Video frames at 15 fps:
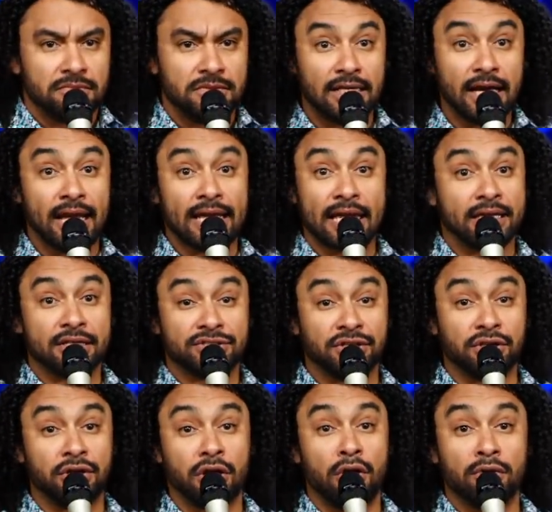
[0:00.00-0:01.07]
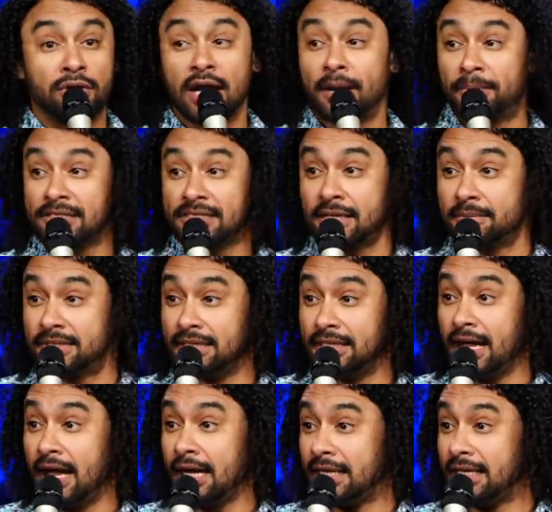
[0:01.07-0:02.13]
You got like a to go cup or something,
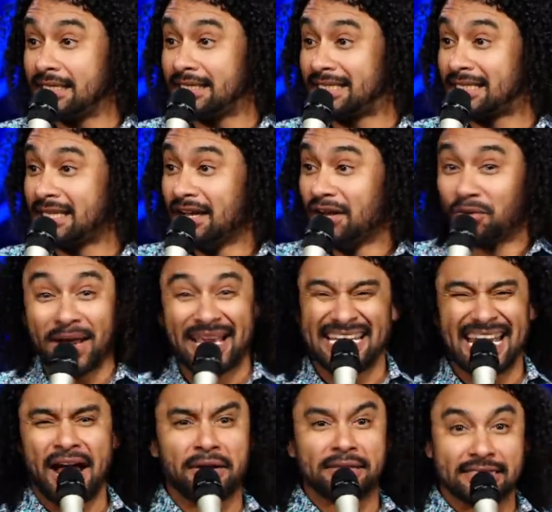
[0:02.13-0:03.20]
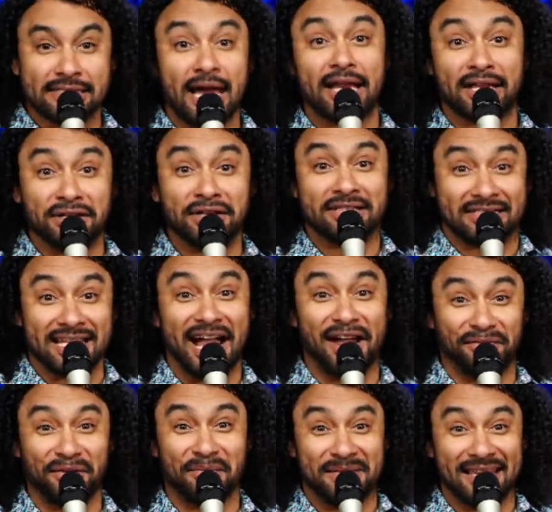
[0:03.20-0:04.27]
Doc? Because right now it's not a good
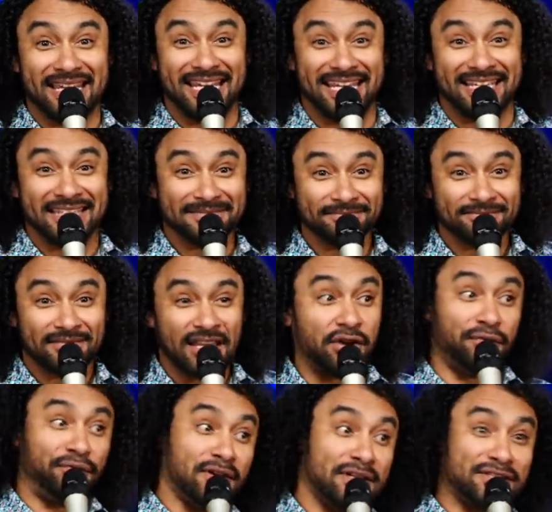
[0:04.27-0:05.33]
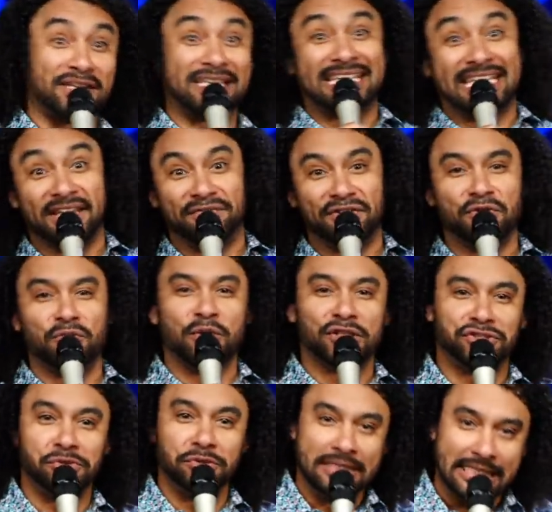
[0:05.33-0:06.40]
time for me. I don't feel as am I can give you
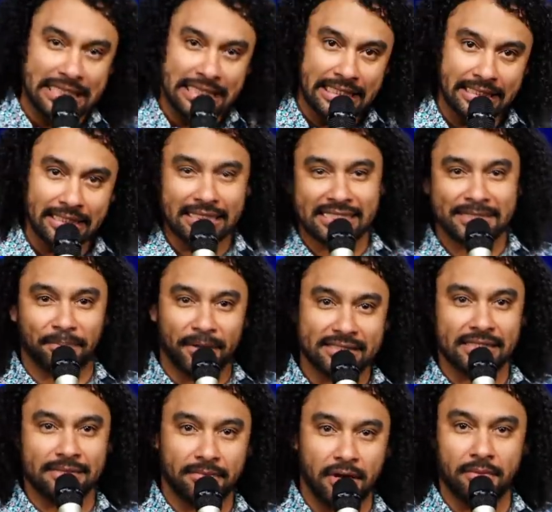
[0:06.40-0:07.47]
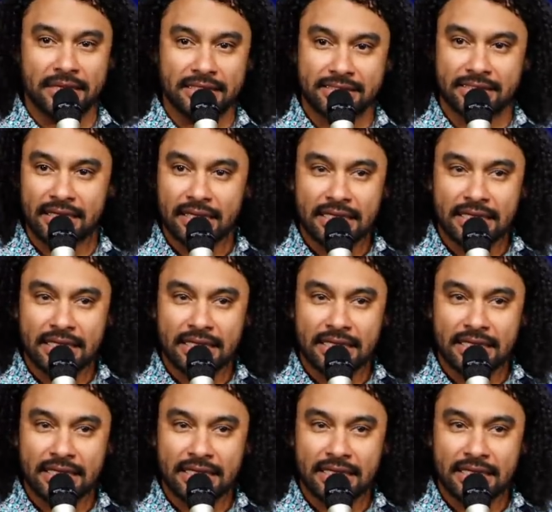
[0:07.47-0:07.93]
what you need at this present moment.